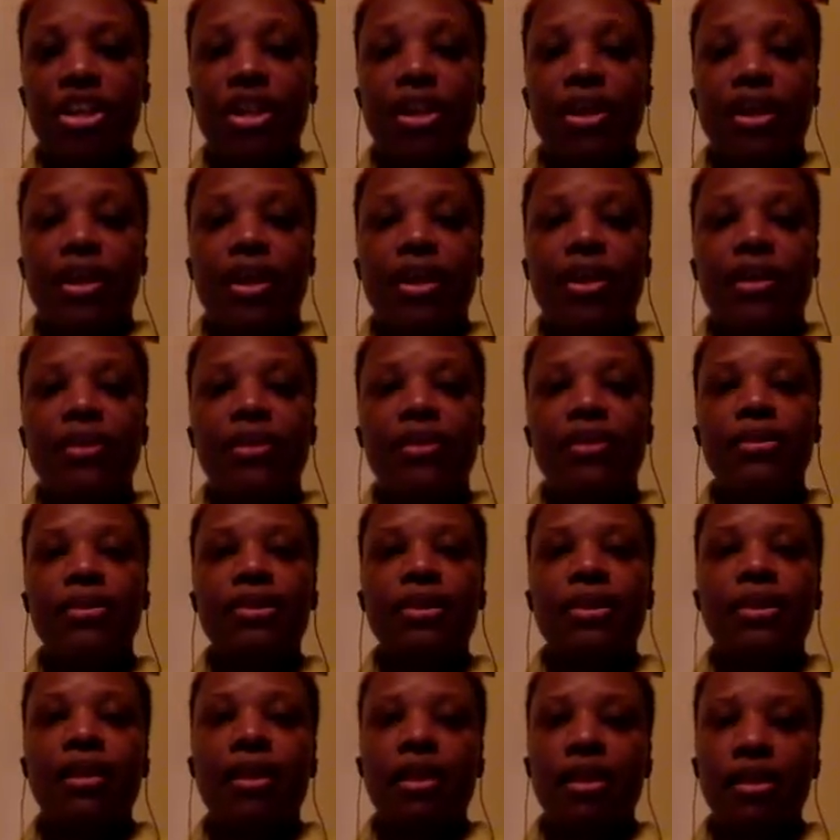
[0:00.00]
It needs a
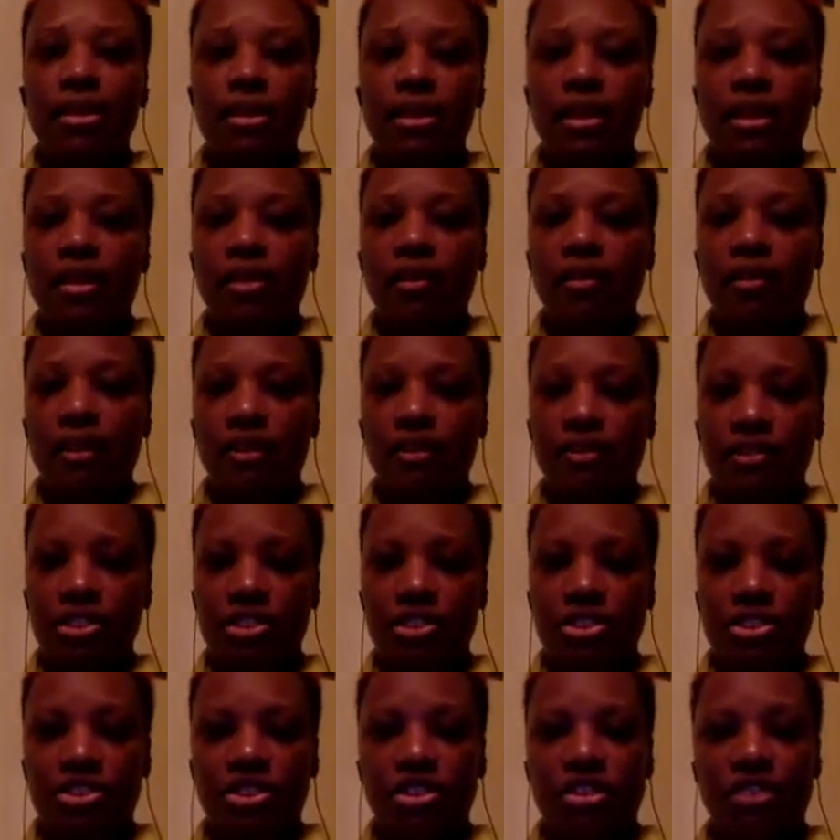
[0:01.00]
lot of
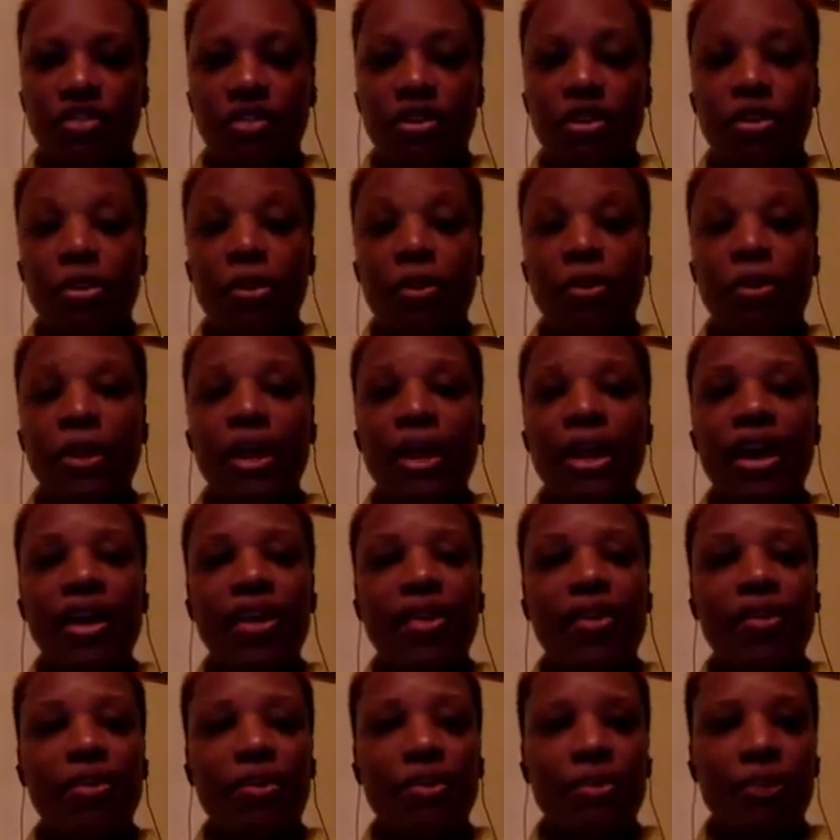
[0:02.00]
infrastructure development, but I
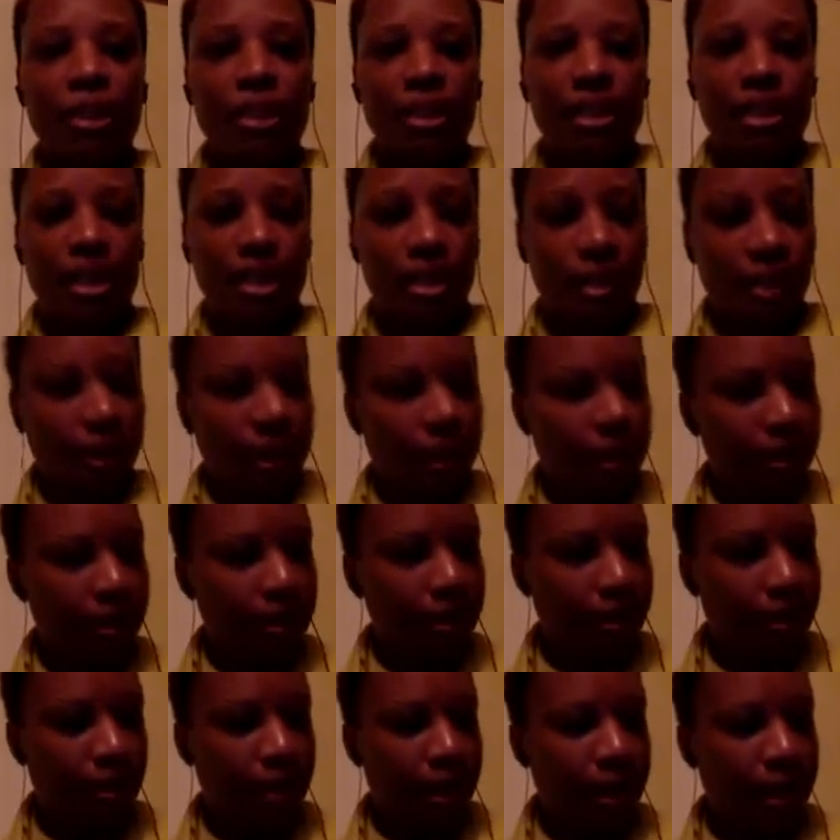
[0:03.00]
grew up in that
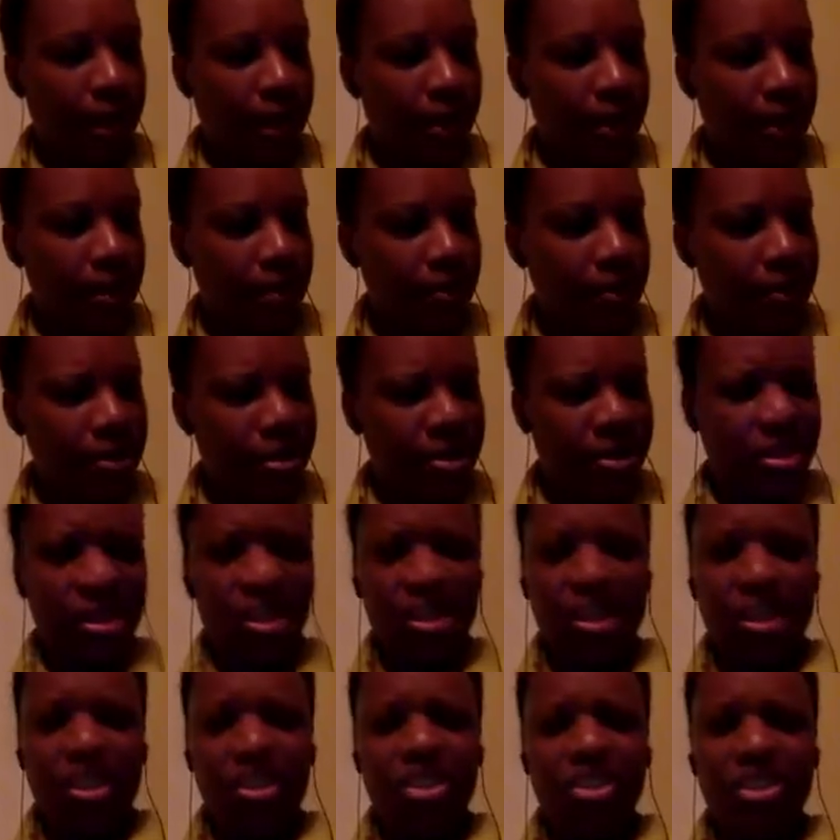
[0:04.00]
area, and it was
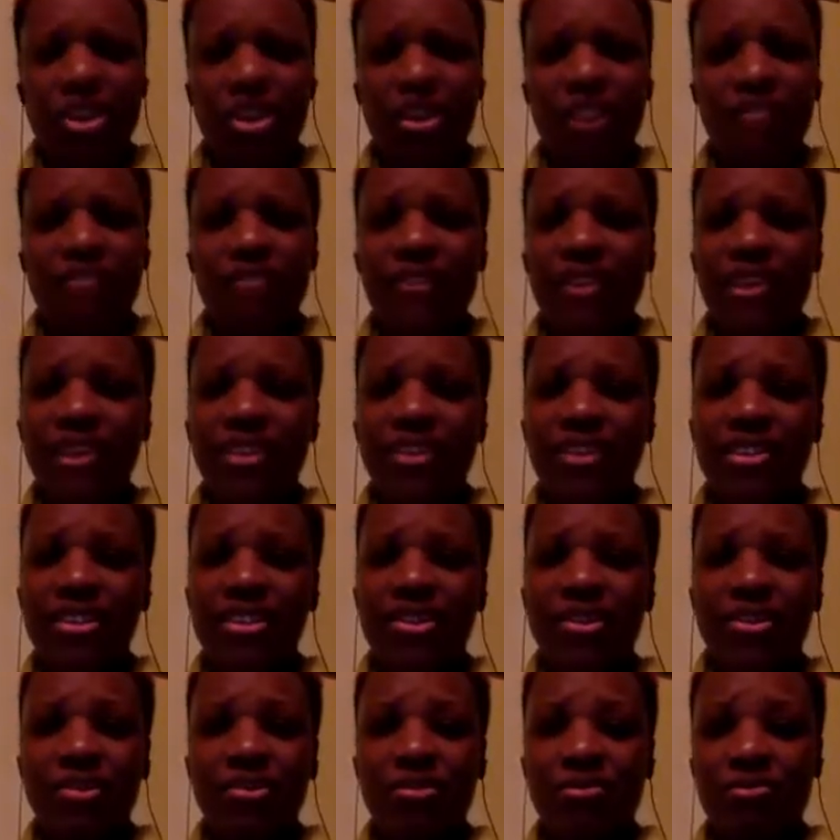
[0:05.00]
so I find it
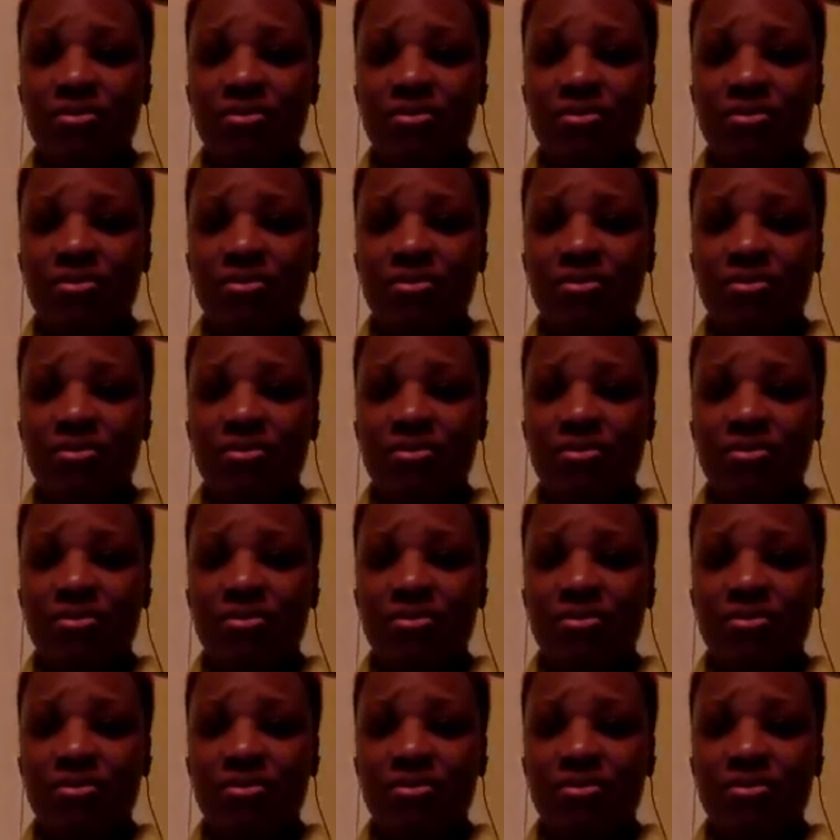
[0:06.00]
so